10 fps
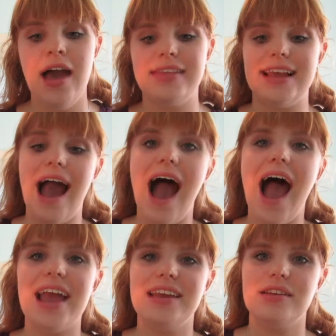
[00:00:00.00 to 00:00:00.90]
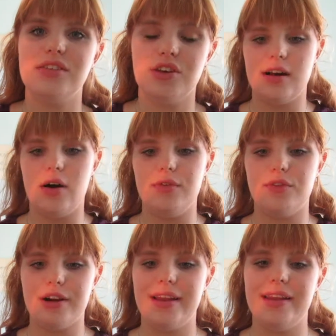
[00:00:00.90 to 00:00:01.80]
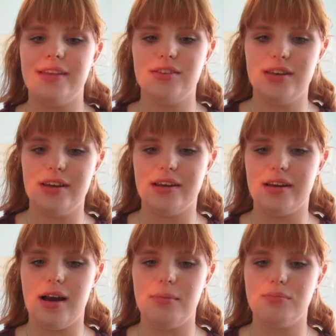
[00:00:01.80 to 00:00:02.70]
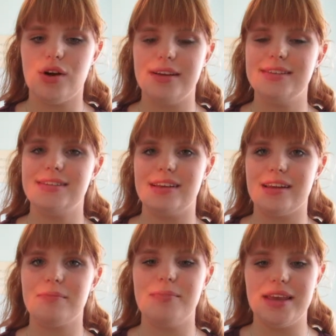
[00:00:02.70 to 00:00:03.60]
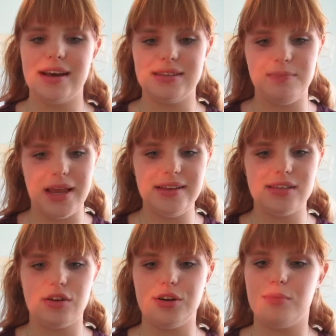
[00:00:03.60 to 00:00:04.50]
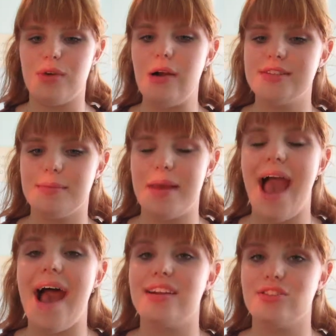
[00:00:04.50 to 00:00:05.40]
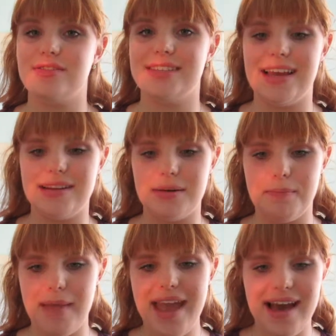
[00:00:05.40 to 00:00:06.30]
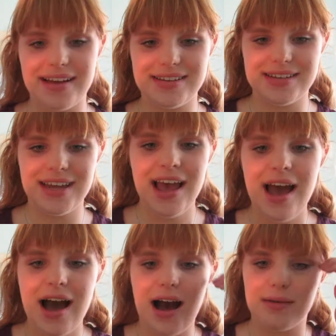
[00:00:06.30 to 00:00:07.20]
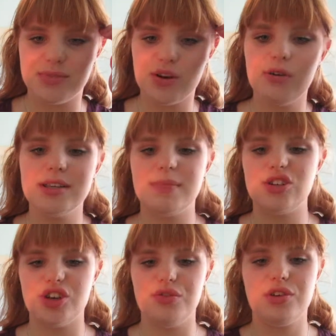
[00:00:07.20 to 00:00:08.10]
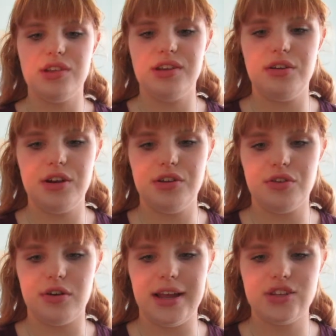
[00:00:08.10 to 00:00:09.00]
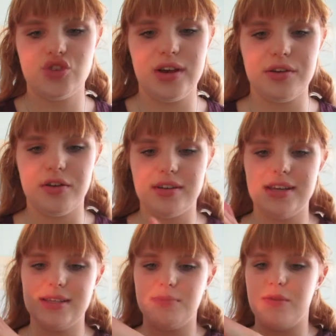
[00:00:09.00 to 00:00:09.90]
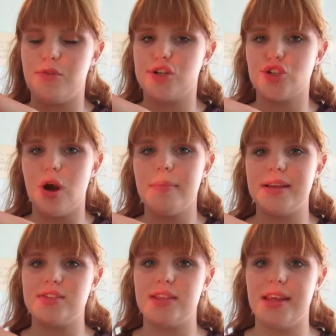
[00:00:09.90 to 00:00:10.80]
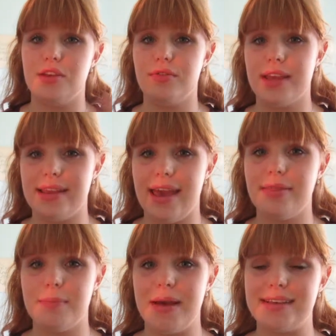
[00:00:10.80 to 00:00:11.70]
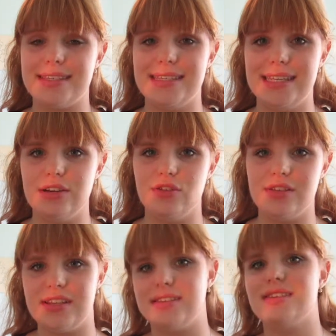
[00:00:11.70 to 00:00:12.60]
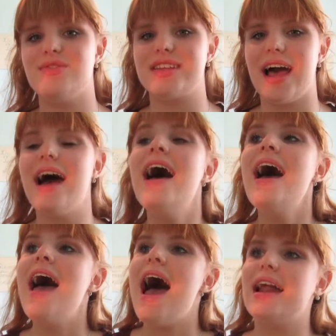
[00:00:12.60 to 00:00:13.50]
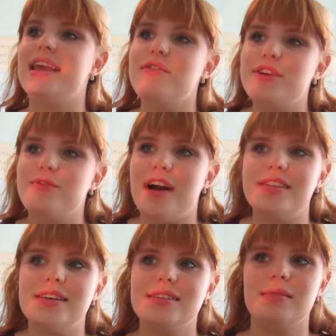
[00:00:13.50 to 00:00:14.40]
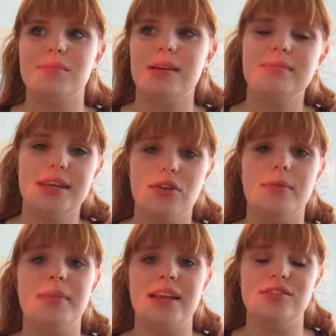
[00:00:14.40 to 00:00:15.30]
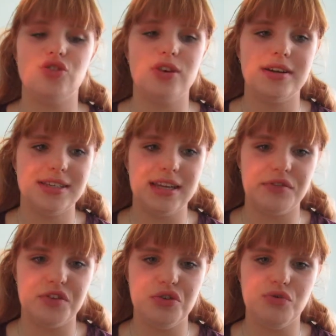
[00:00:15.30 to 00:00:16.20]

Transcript: they hide the on varying pricing, because based on your browsing patterns and demand, so always make sure you clear your history and cookies before shopping so that you can get the best deals and stuff like that. And I even find this sometimes like on Pinterest, if you